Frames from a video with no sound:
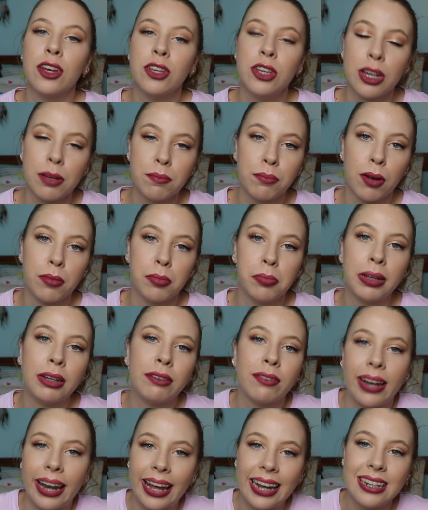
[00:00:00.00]
you can probably
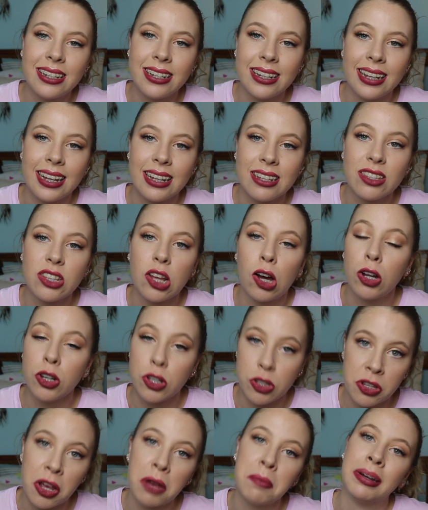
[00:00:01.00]
relate to this
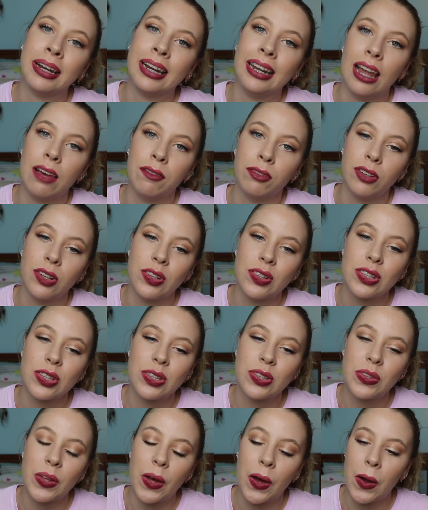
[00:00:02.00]
on so many levels.
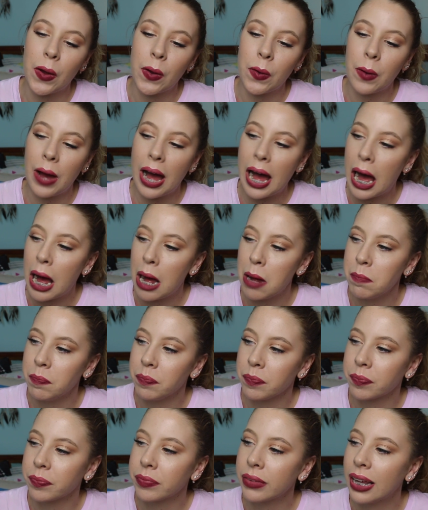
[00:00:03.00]
So
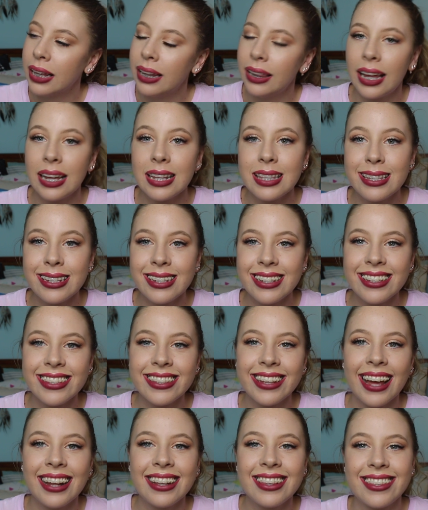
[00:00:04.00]
let's
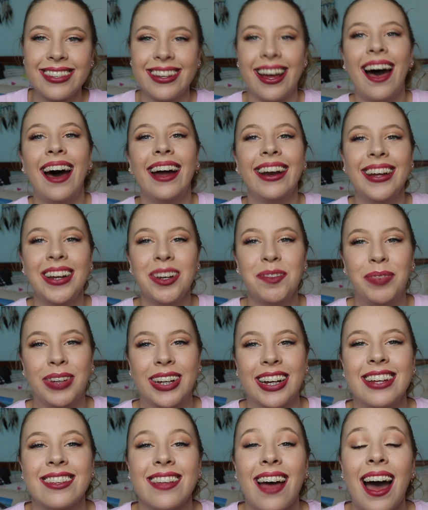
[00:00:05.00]
just get started,
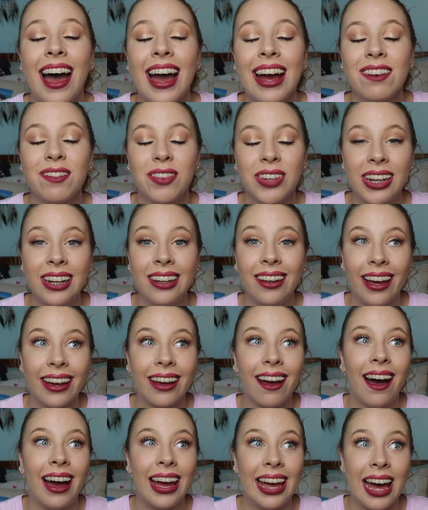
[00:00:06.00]
because I feel
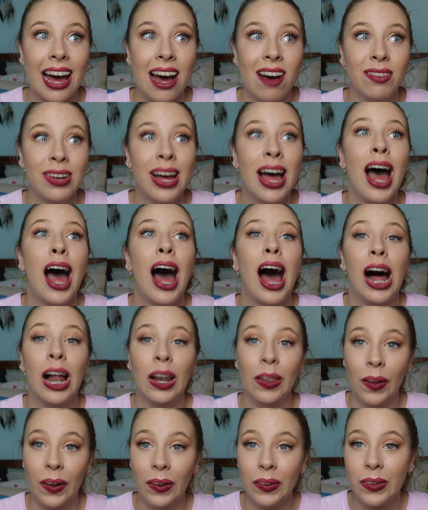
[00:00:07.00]
like I have
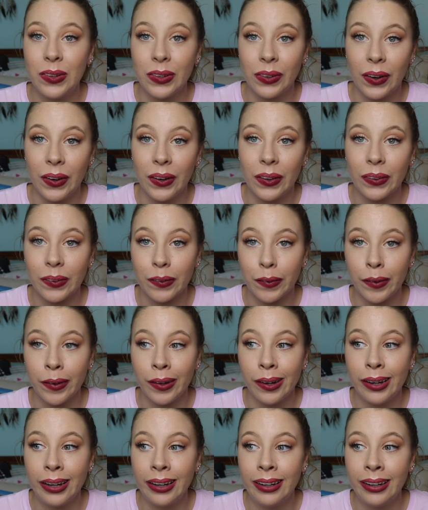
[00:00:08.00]
a lot to go through.